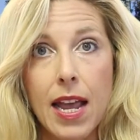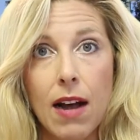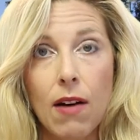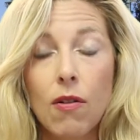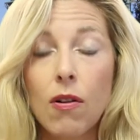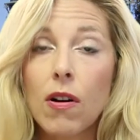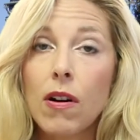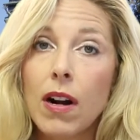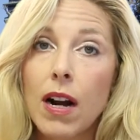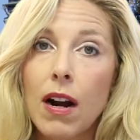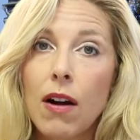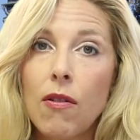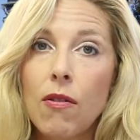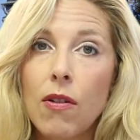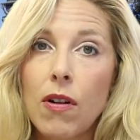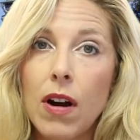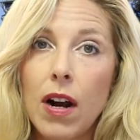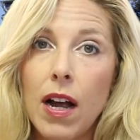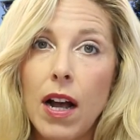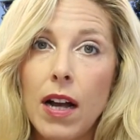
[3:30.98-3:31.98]
or
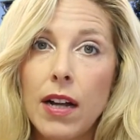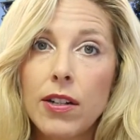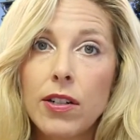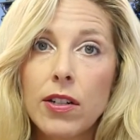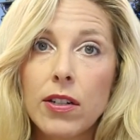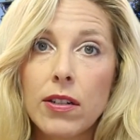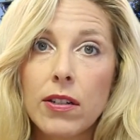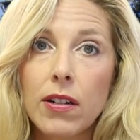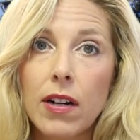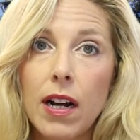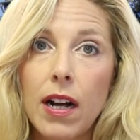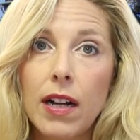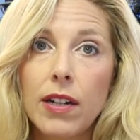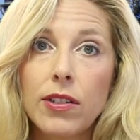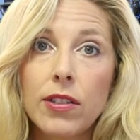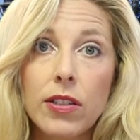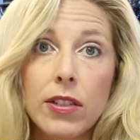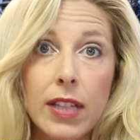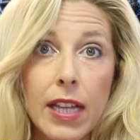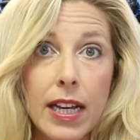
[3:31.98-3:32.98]

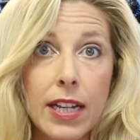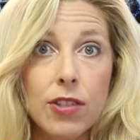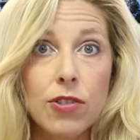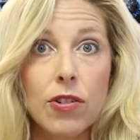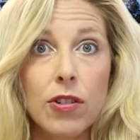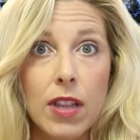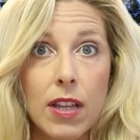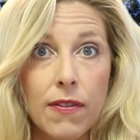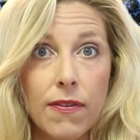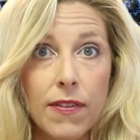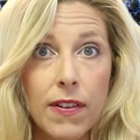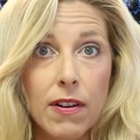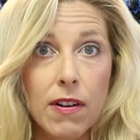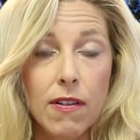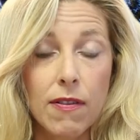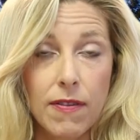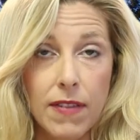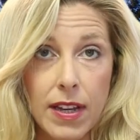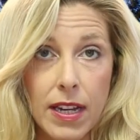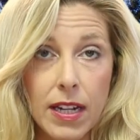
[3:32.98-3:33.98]
underlays or the
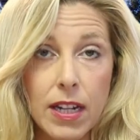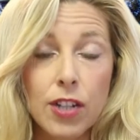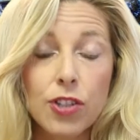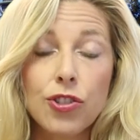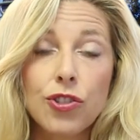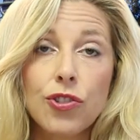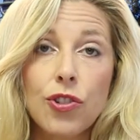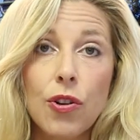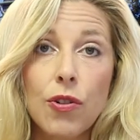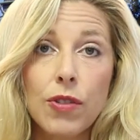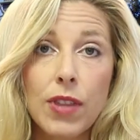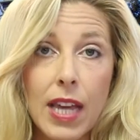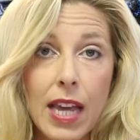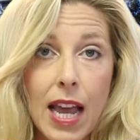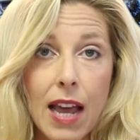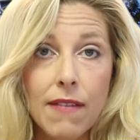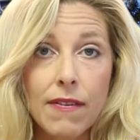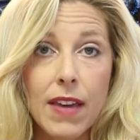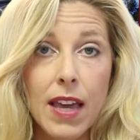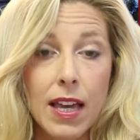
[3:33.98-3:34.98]
fear of it, so they
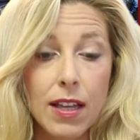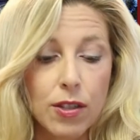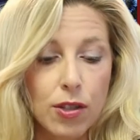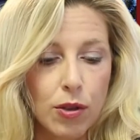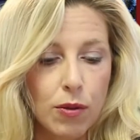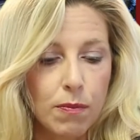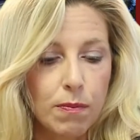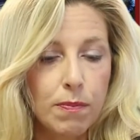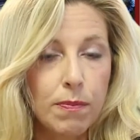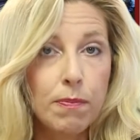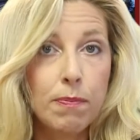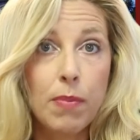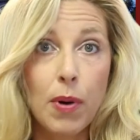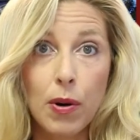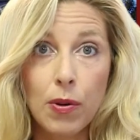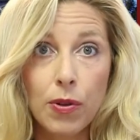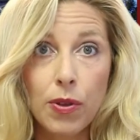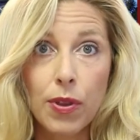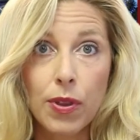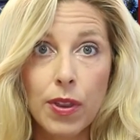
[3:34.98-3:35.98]
have canceled
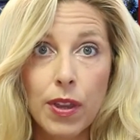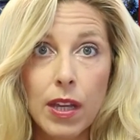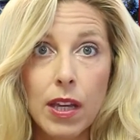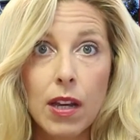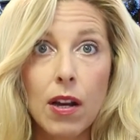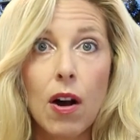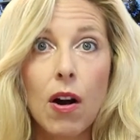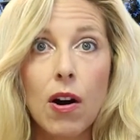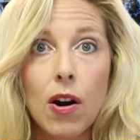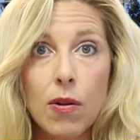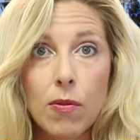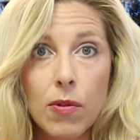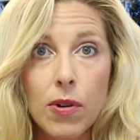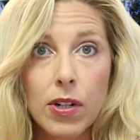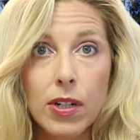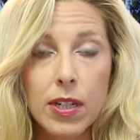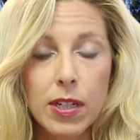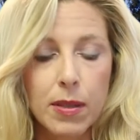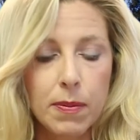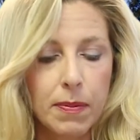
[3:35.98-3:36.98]
both the
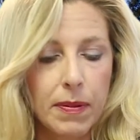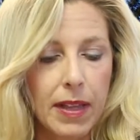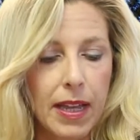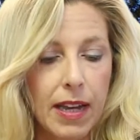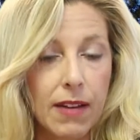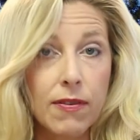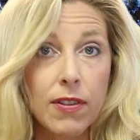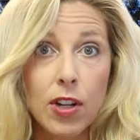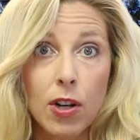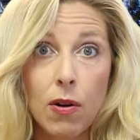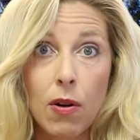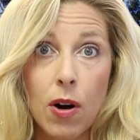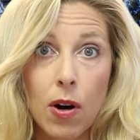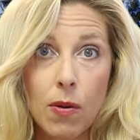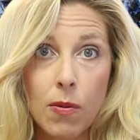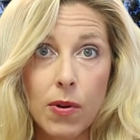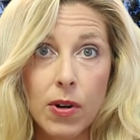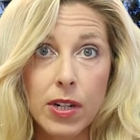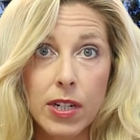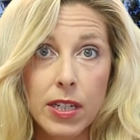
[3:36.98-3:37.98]
artwork display, video
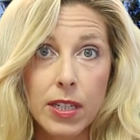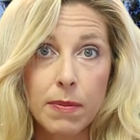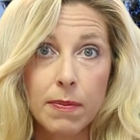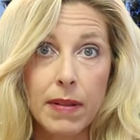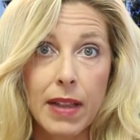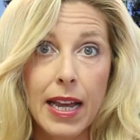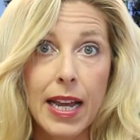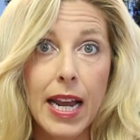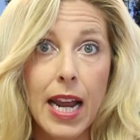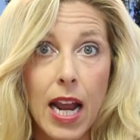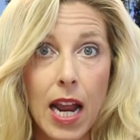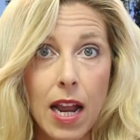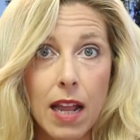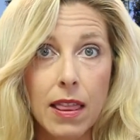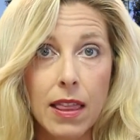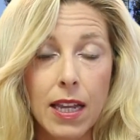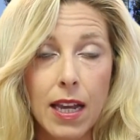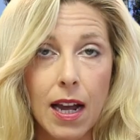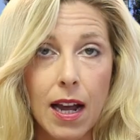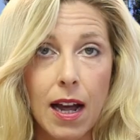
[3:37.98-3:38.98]
artwork display,
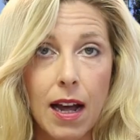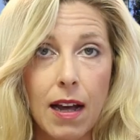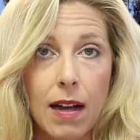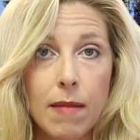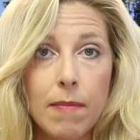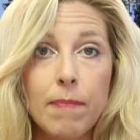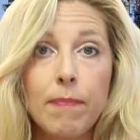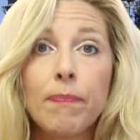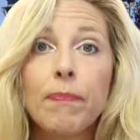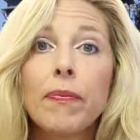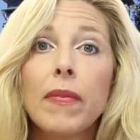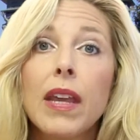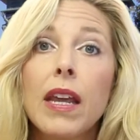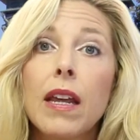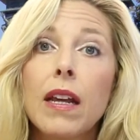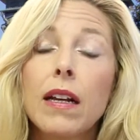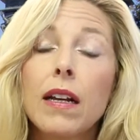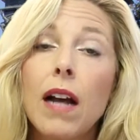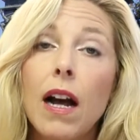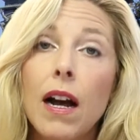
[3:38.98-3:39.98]
and the
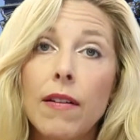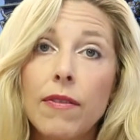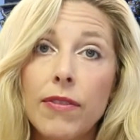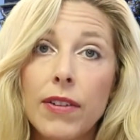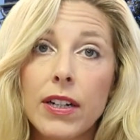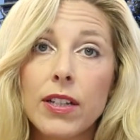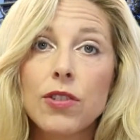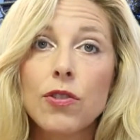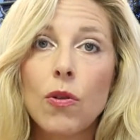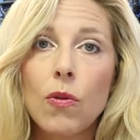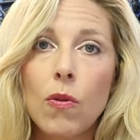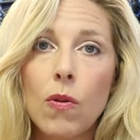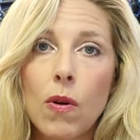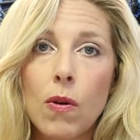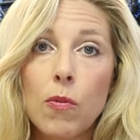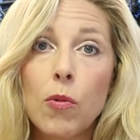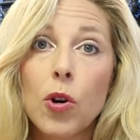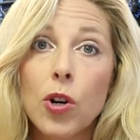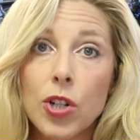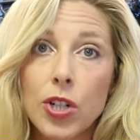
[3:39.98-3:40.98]
conference
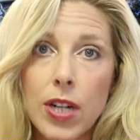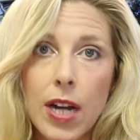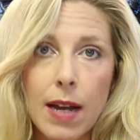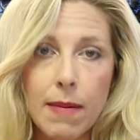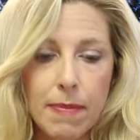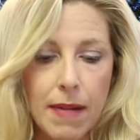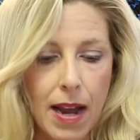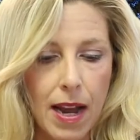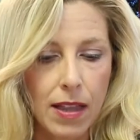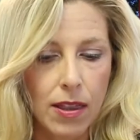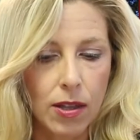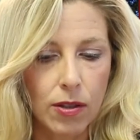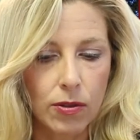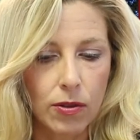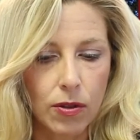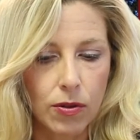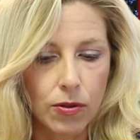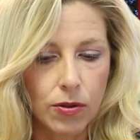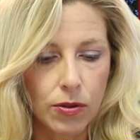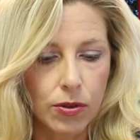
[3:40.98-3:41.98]
or workshop at the
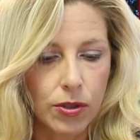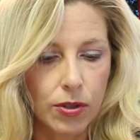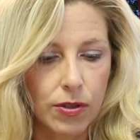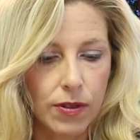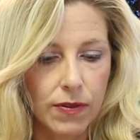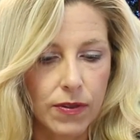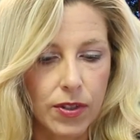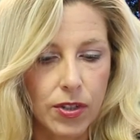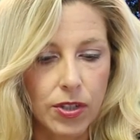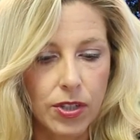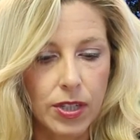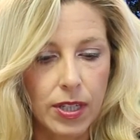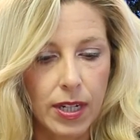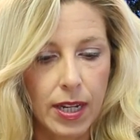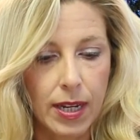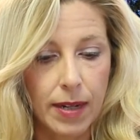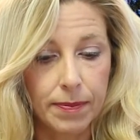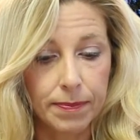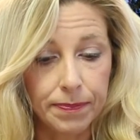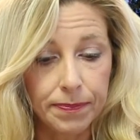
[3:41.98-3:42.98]
local
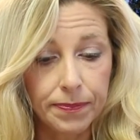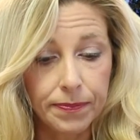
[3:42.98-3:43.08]
university.